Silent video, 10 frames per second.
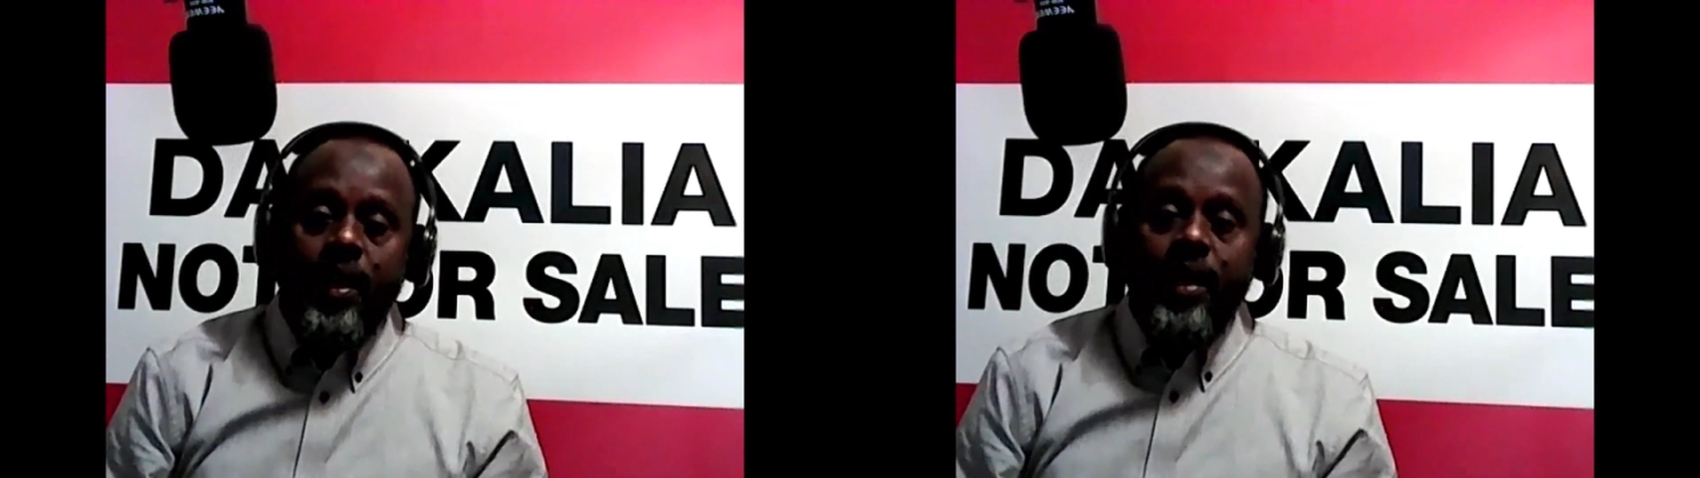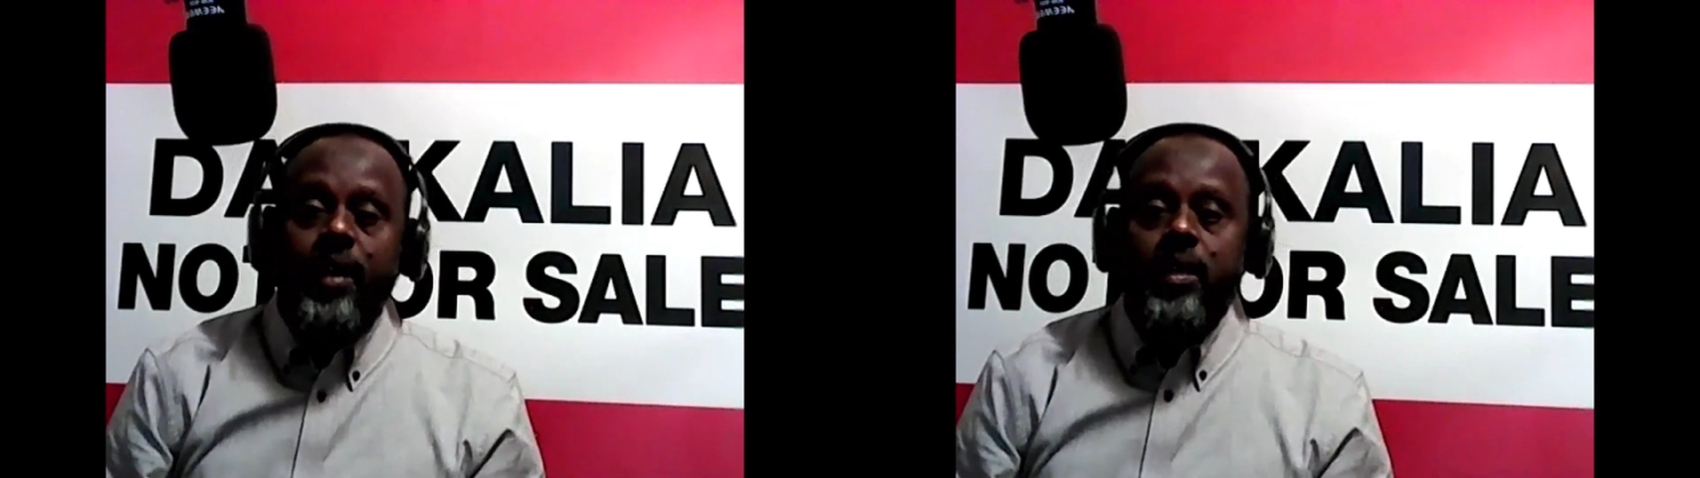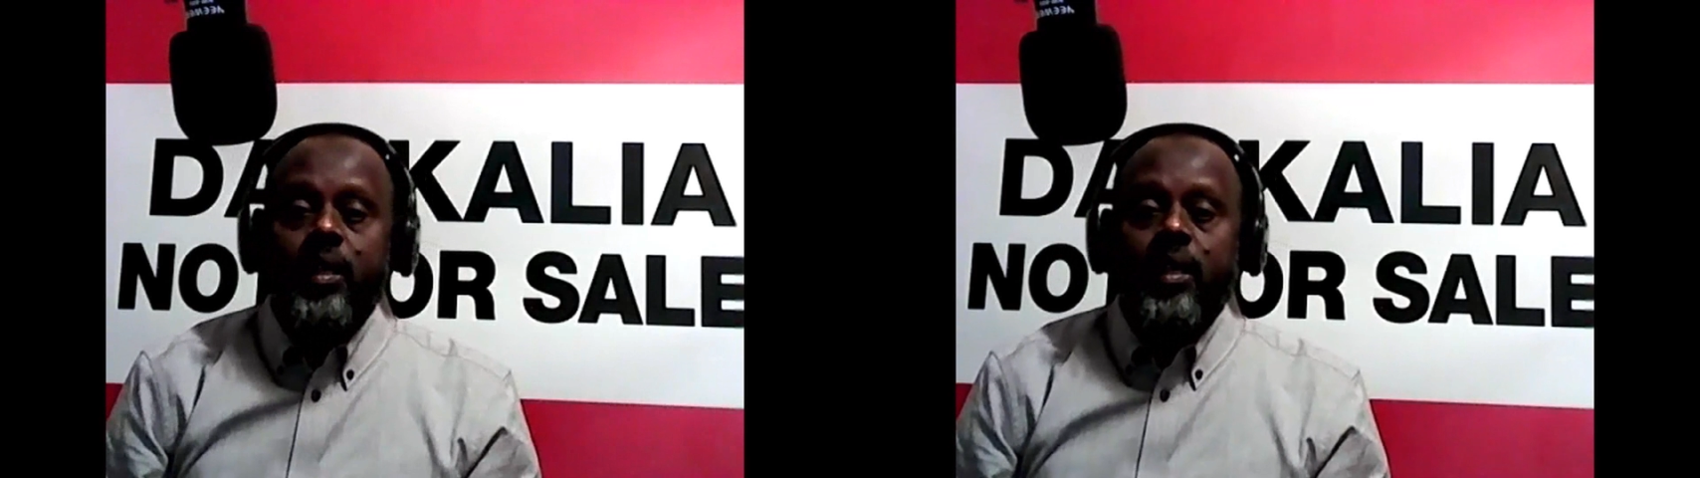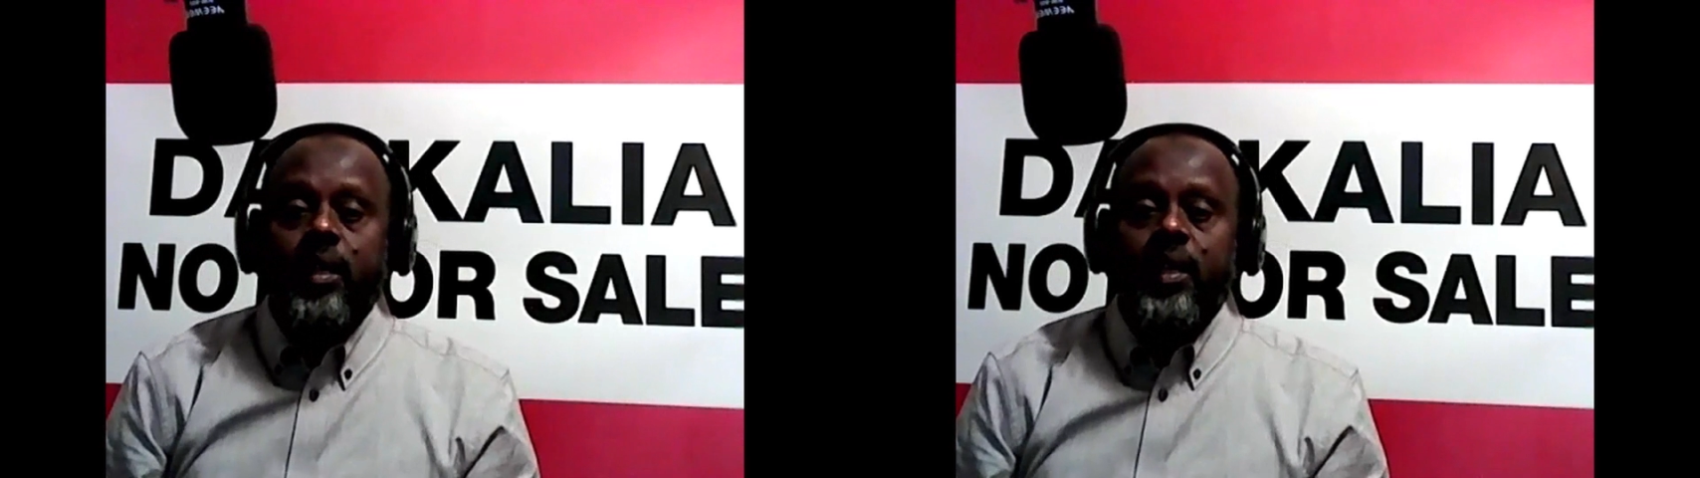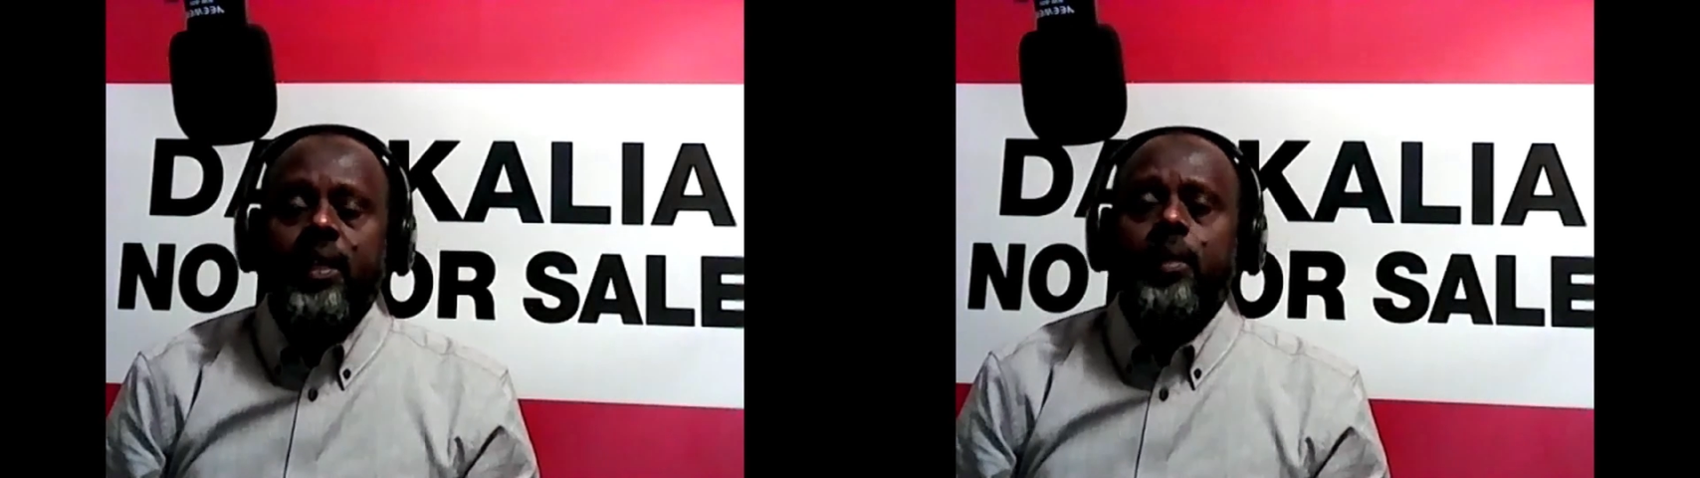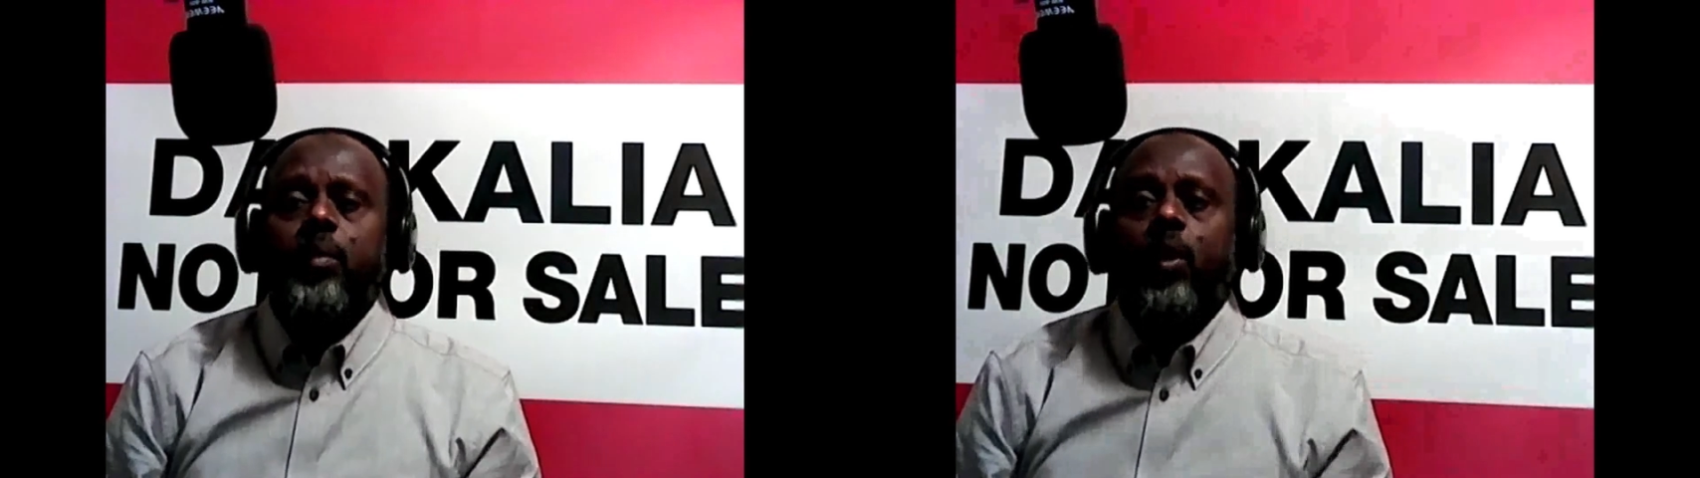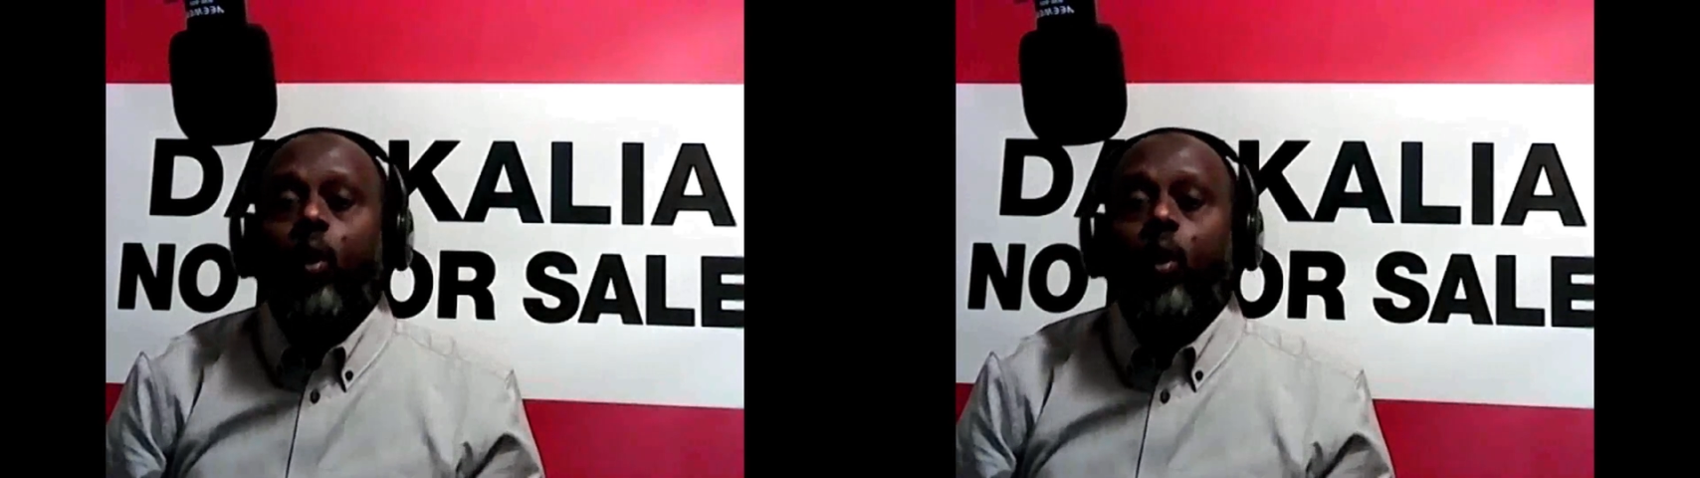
and um,